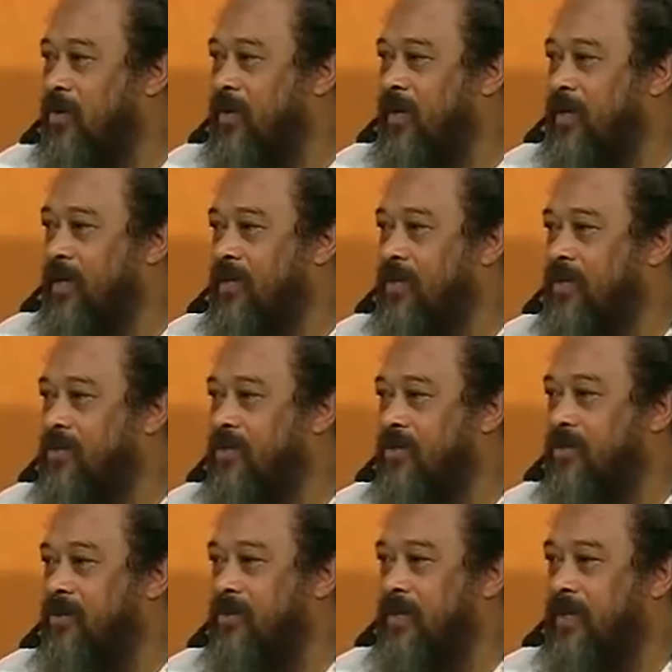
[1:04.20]
holding the
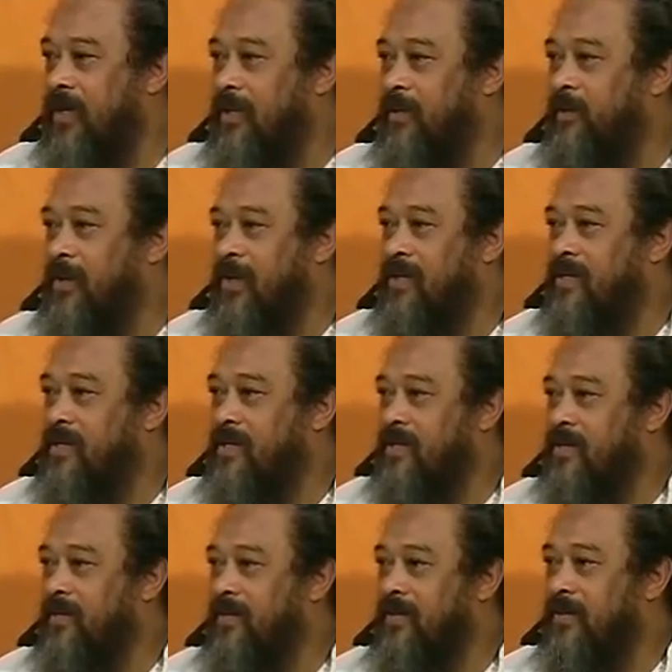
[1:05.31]
attention in the
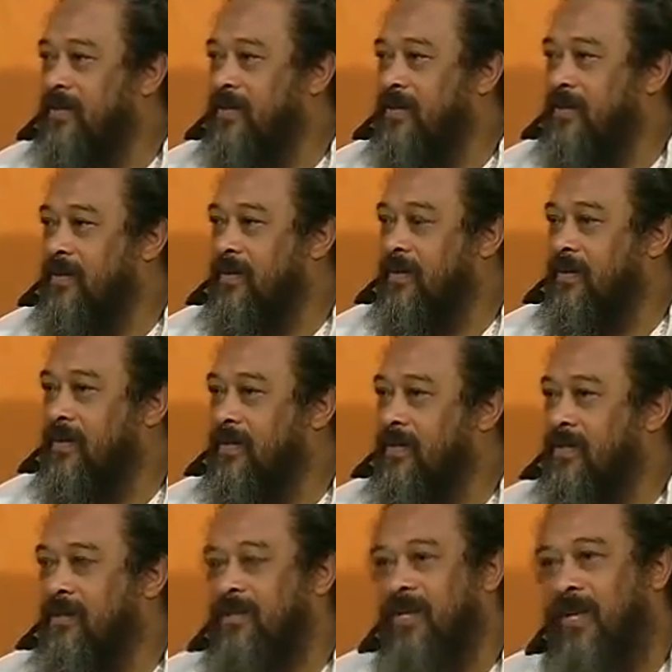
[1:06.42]
presence.
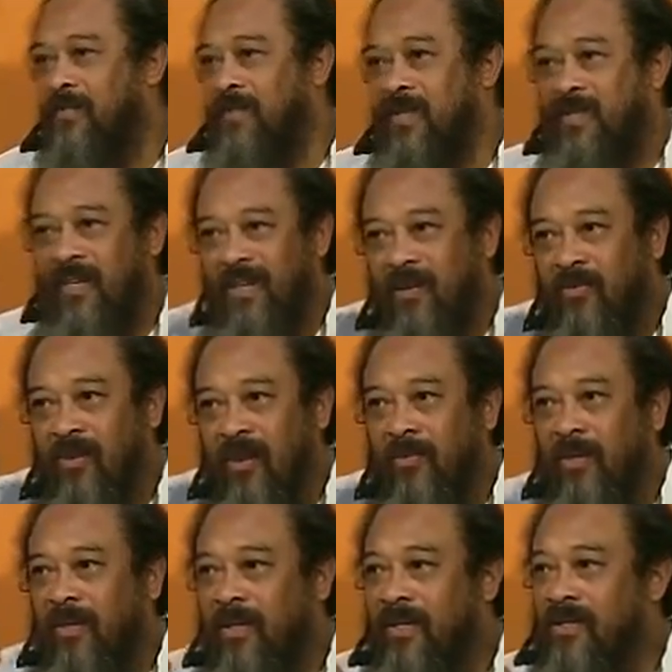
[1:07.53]
Sometimes there's a little
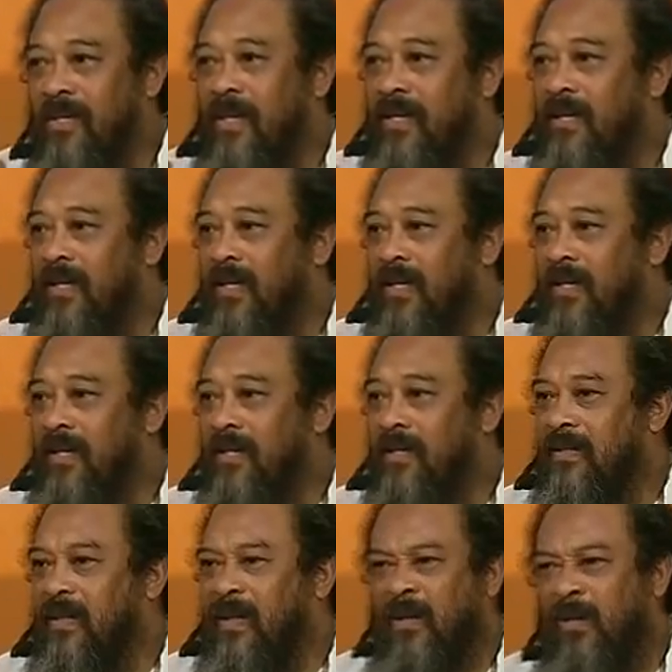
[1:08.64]
rebel inside.
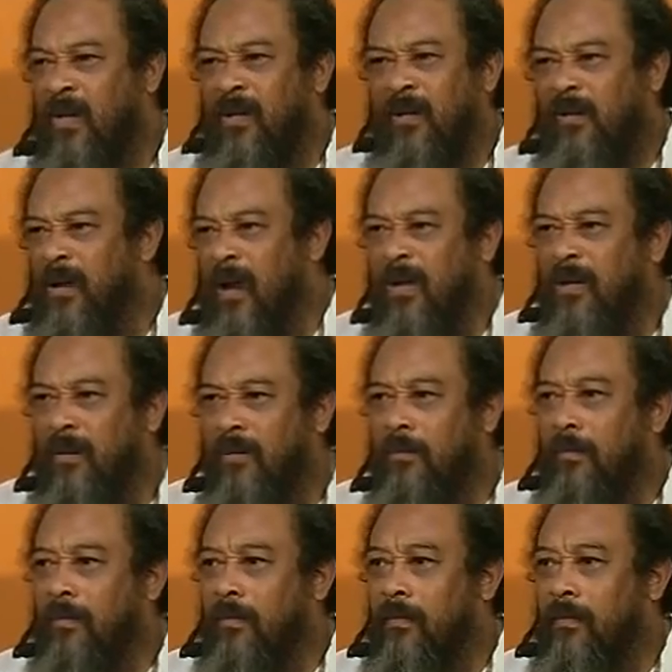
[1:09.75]
Say, I don't want to do nothing.